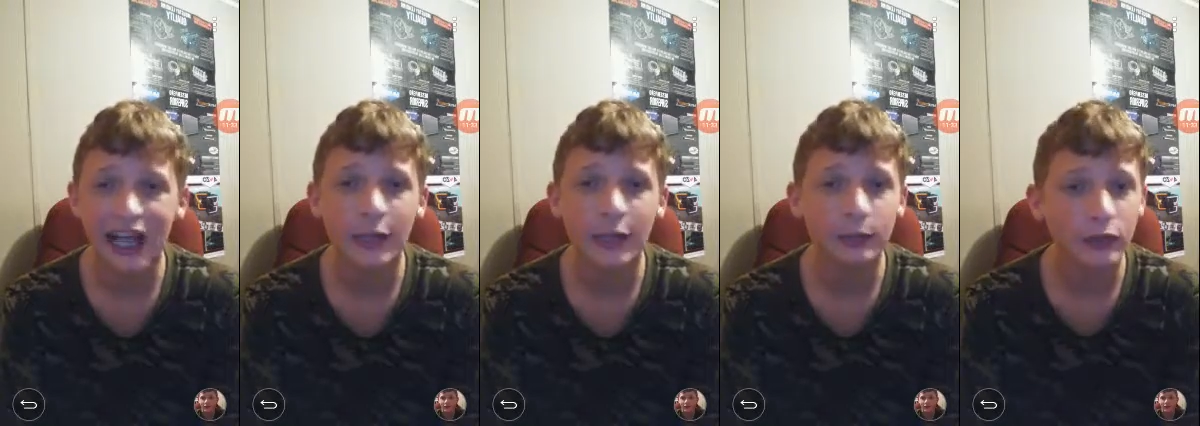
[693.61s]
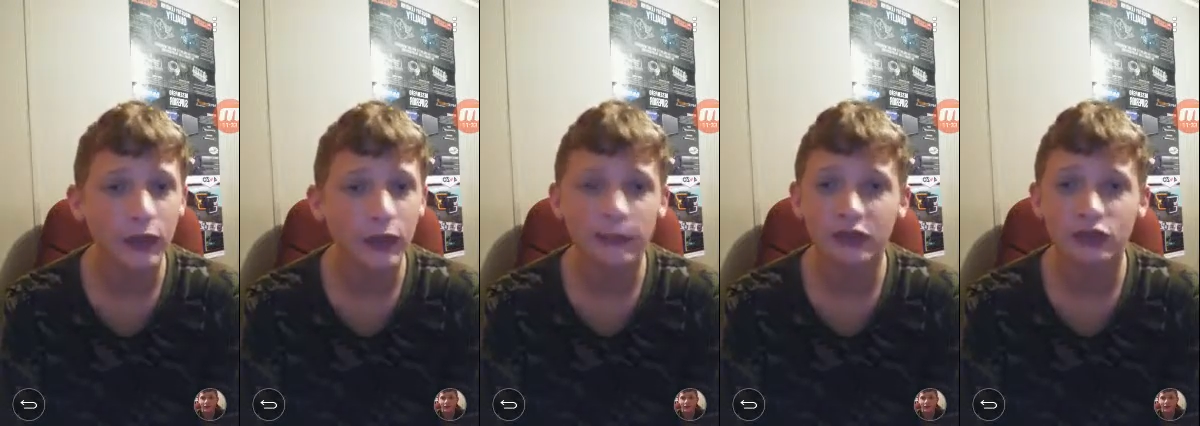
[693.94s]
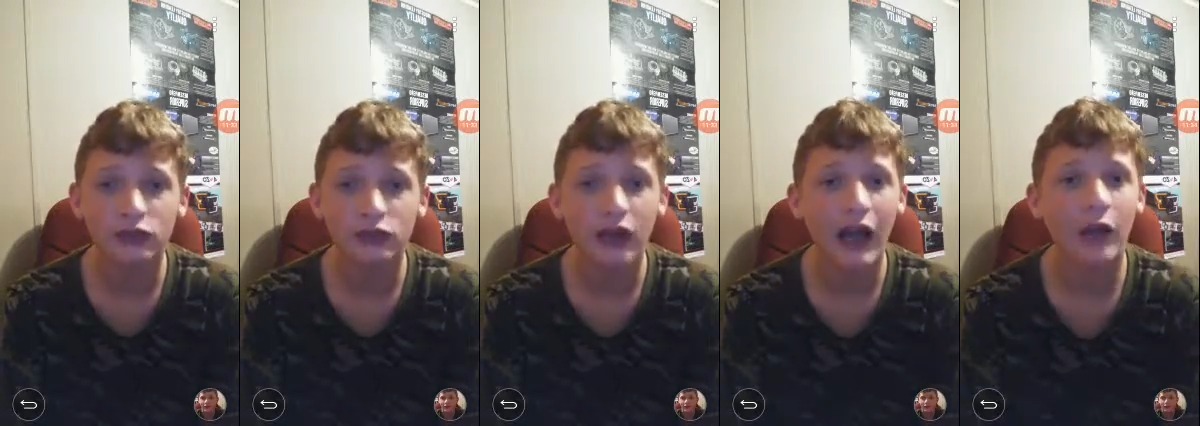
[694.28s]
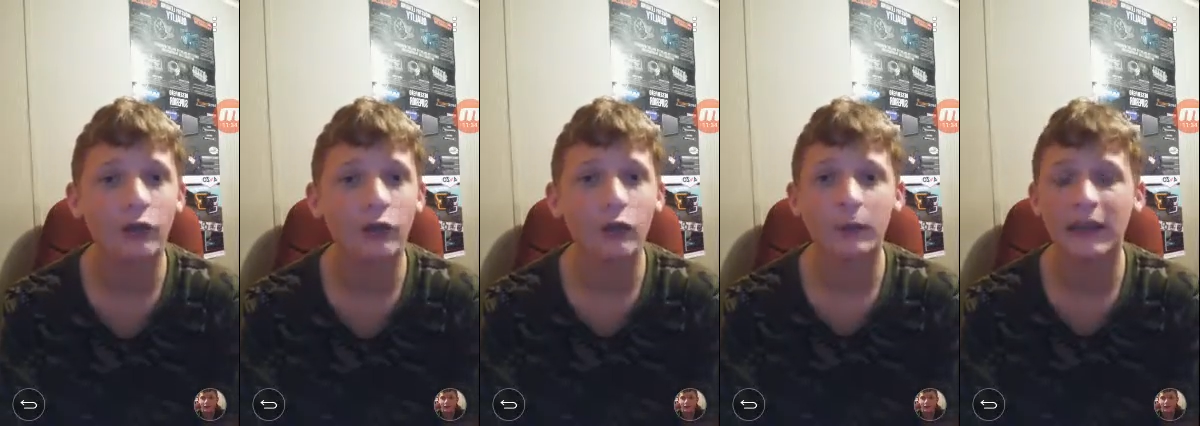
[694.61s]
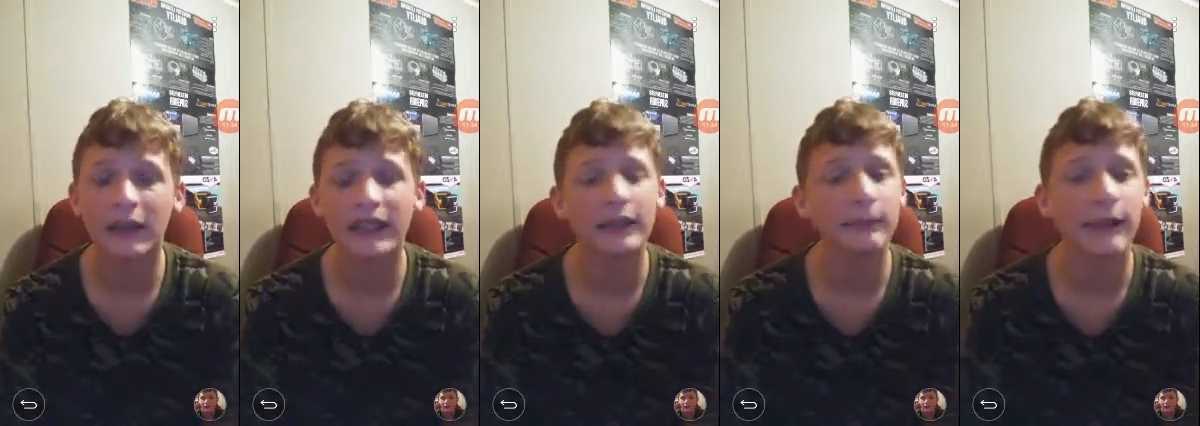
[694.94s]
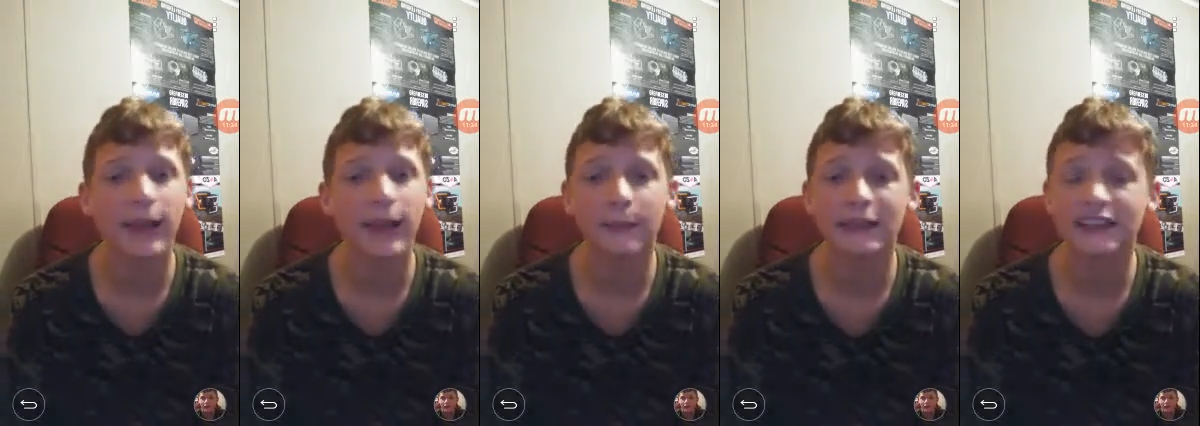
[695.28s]
I promise you I will make it
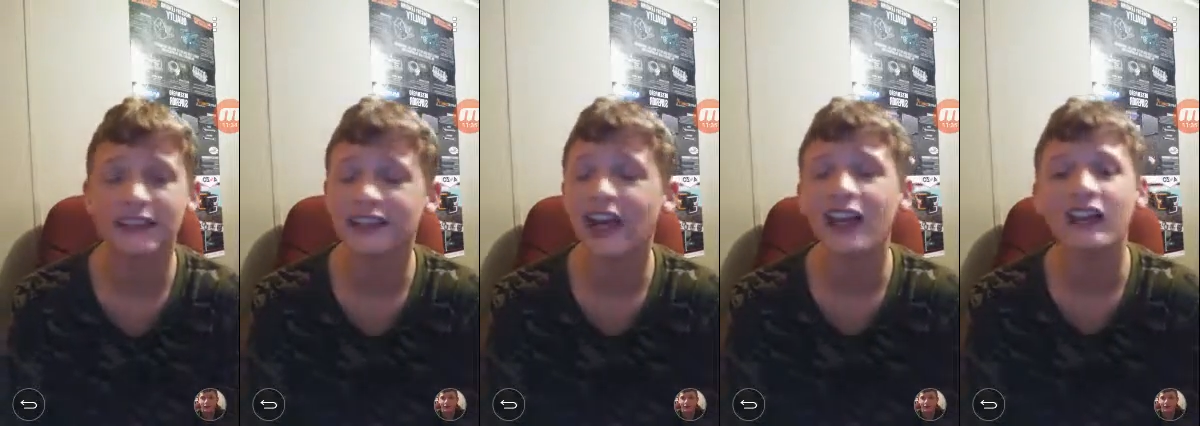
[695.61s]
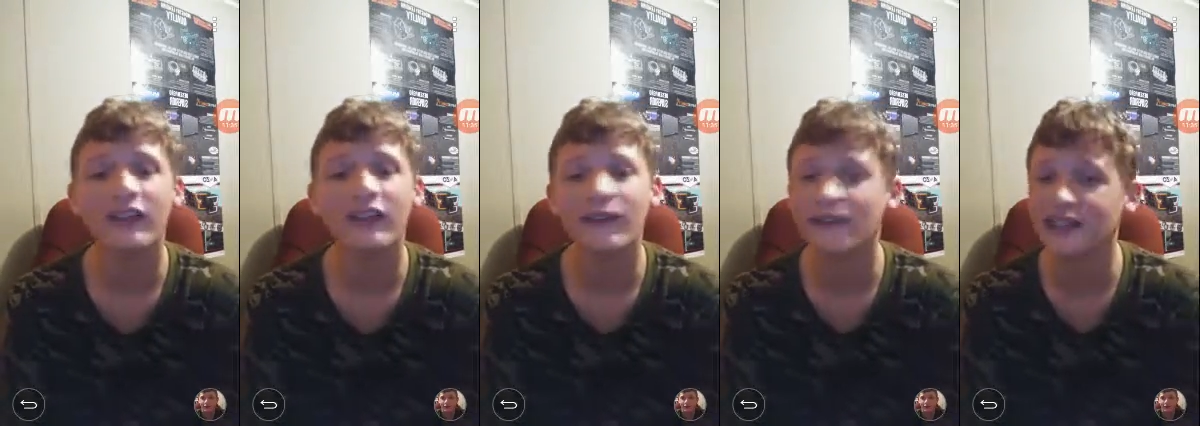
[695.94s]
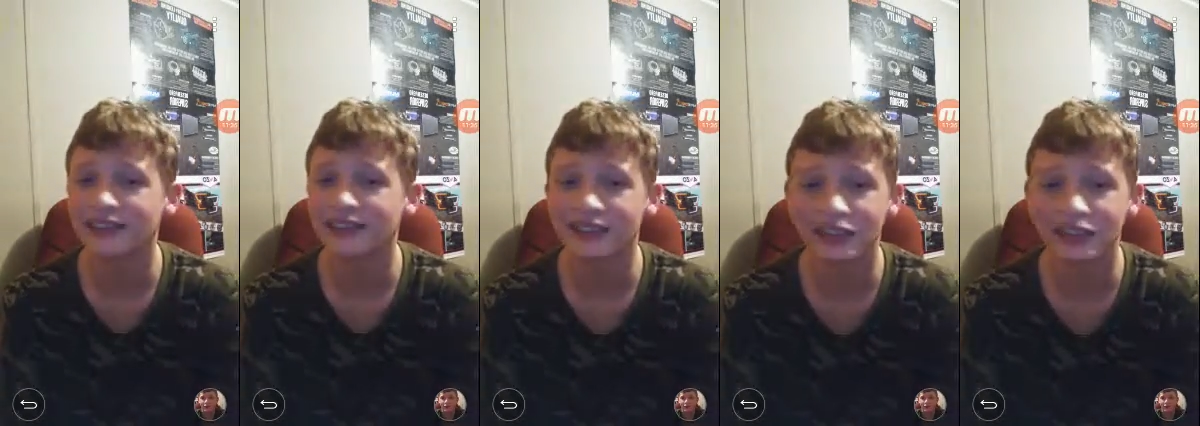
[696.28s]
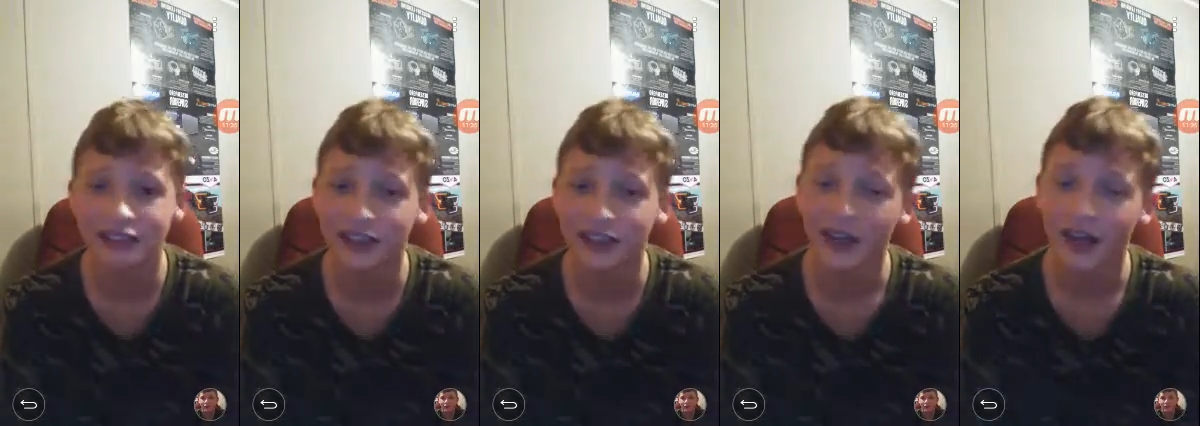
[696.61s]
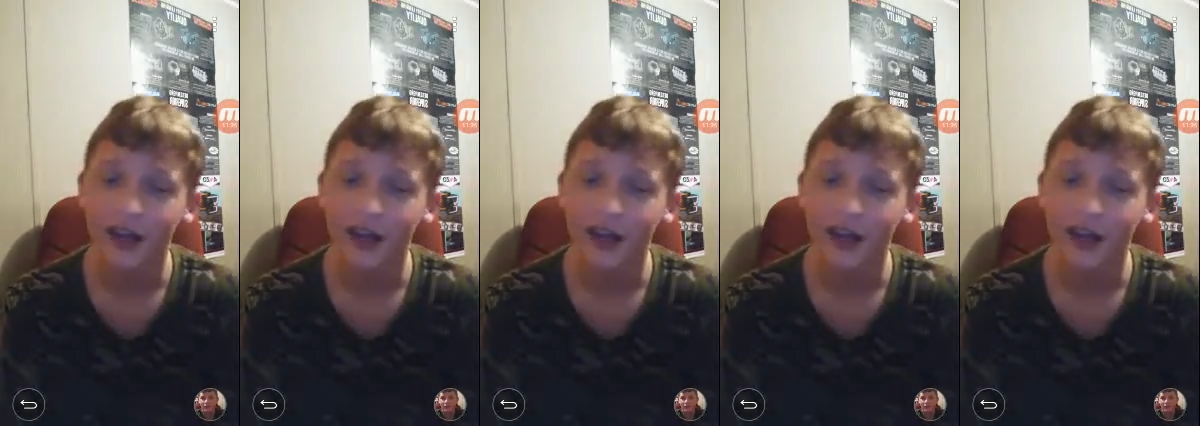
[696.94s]
back, because I love that series